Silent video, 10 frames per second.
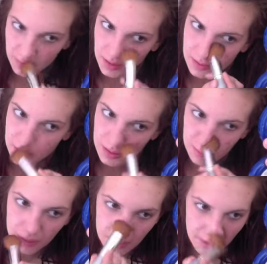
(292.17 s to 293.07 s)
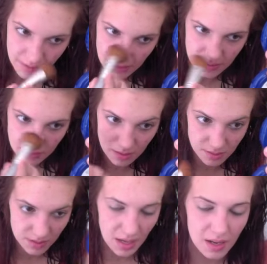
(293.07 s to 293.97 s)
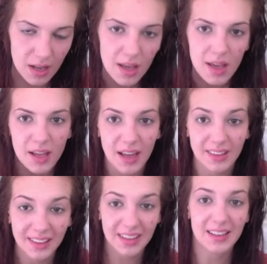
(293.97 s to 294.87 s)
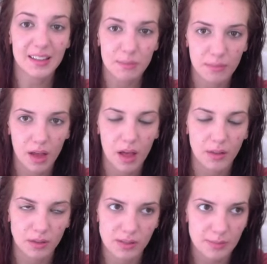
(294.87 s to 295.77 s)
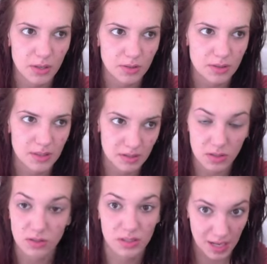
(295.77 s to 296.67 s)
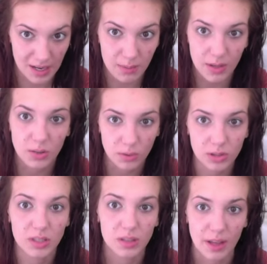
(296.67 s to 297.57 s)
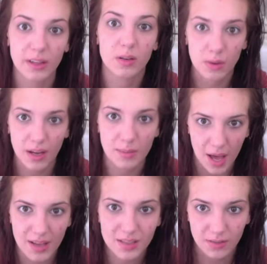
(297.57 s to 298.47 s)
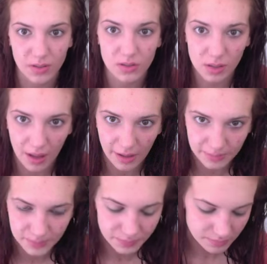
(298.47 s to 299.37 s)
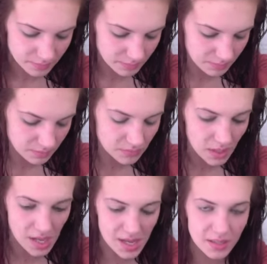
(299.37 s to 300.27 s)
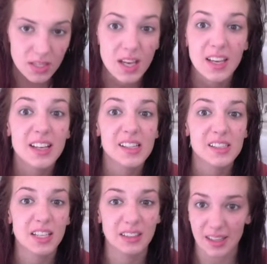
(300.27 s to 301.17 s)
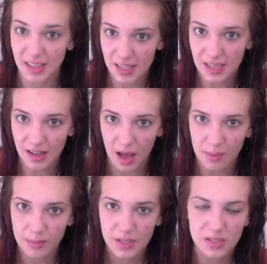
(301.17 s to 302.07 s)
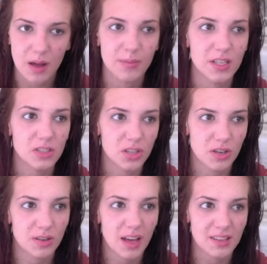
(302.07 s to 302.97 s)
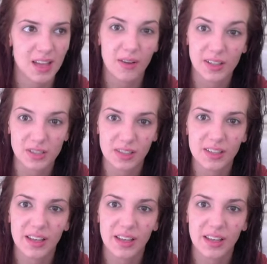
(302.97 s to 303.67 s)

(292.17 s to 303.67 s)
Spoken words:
Because you do want to buff this into your skin. And the key to Lucy Minerals is to use a tiny bit. You will look like you're wearing a mask if you use a lot. And to let it heat up. So I'm going to show you guys how I do that.